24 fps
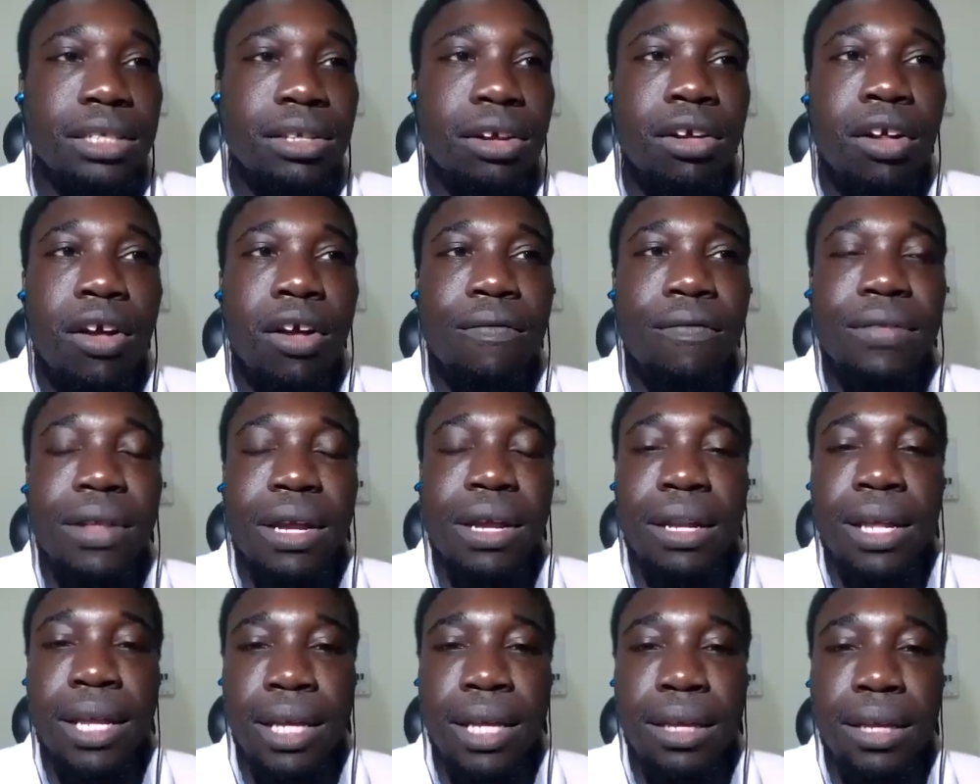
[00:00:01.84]
start off
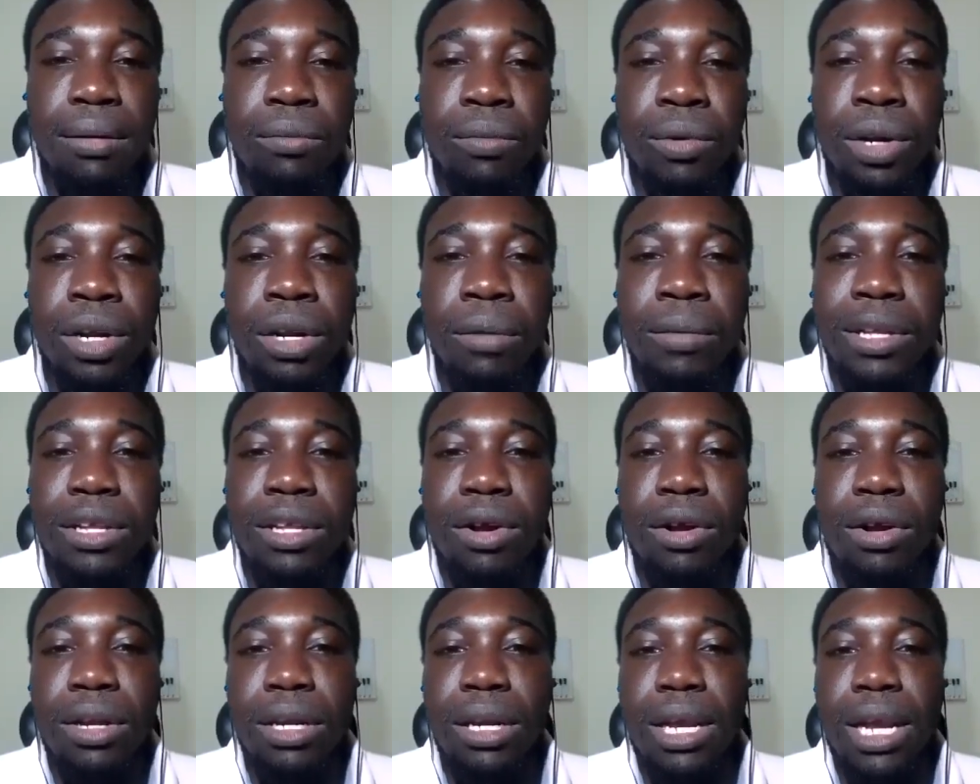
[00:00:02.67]
there. Like, we're going to be
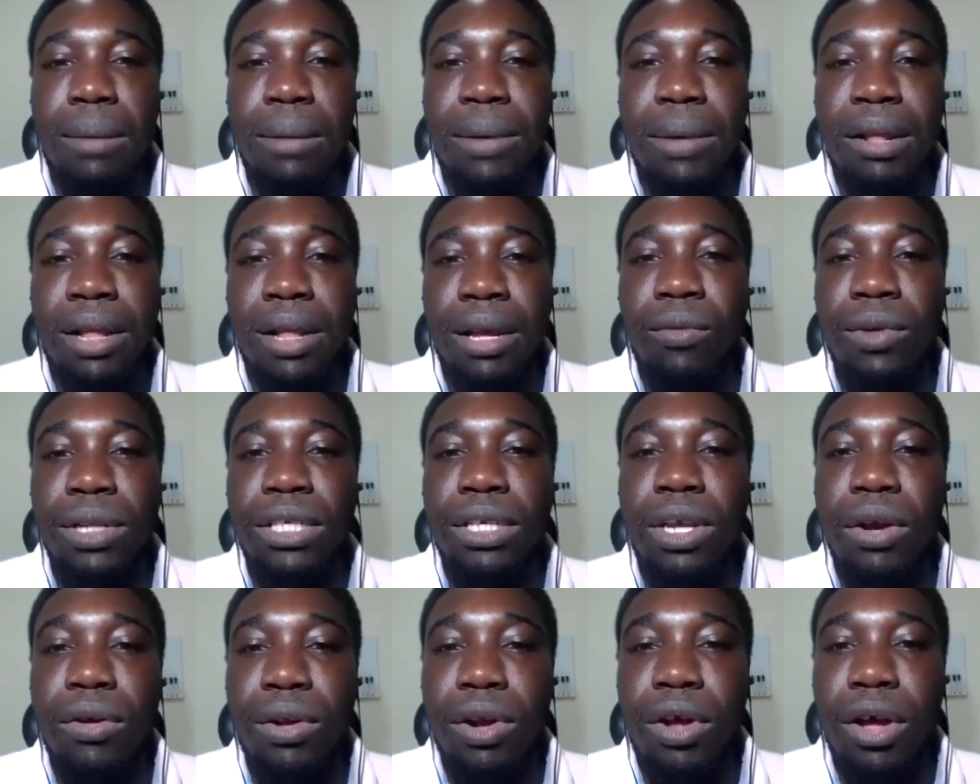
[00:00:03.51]
talking a lot about like
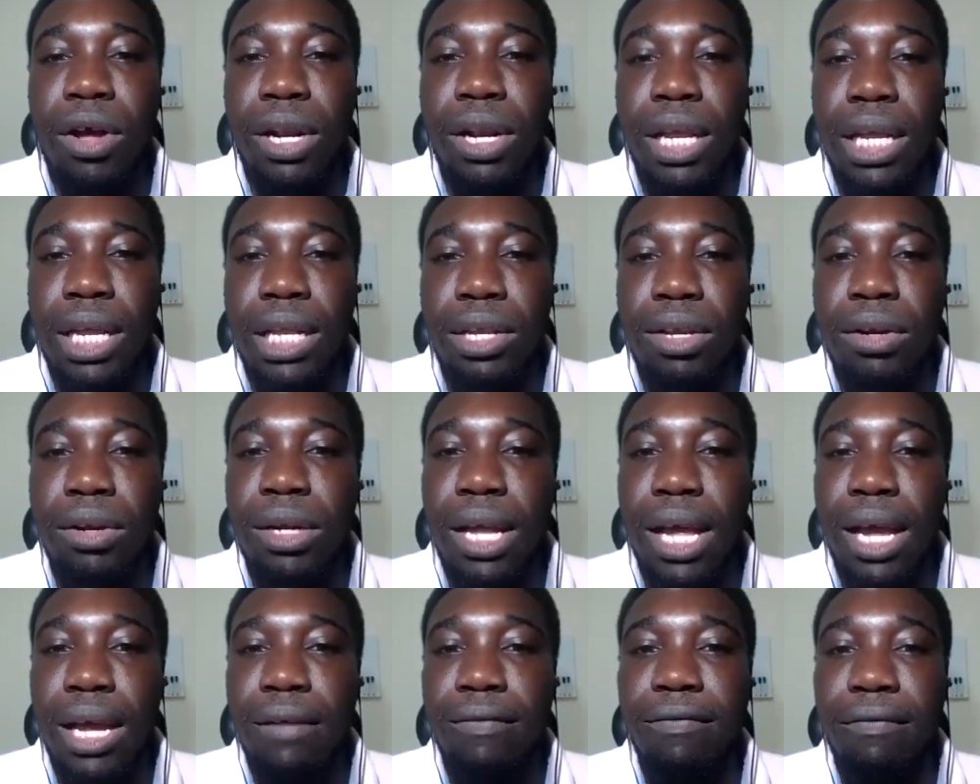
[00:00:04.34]
what's going on in your
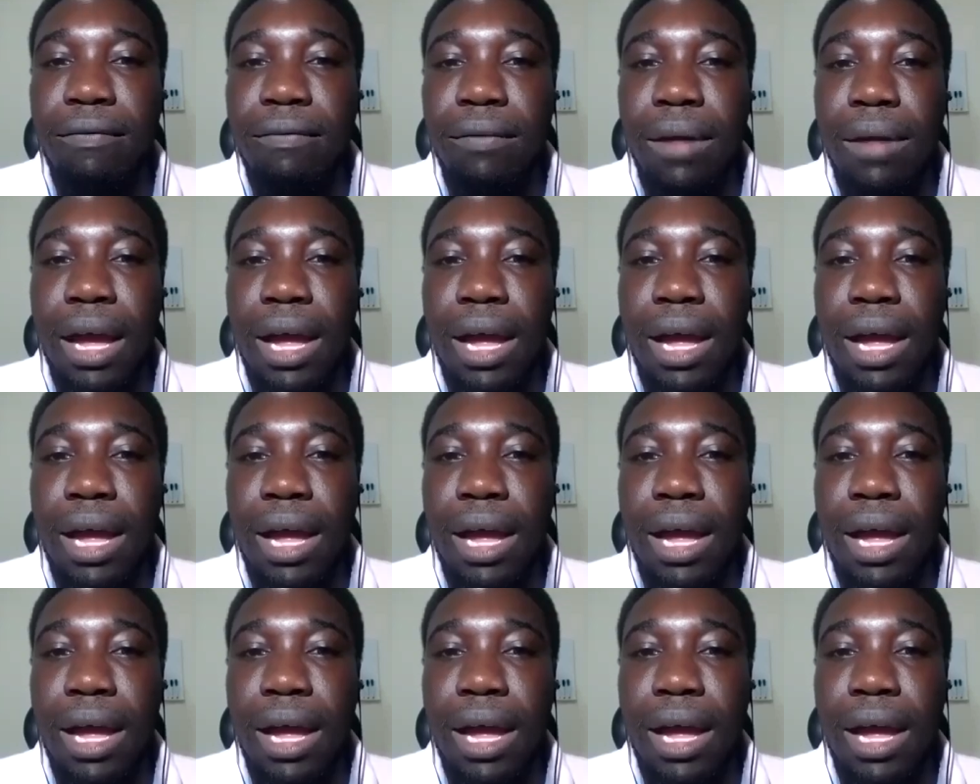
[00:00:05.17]
life,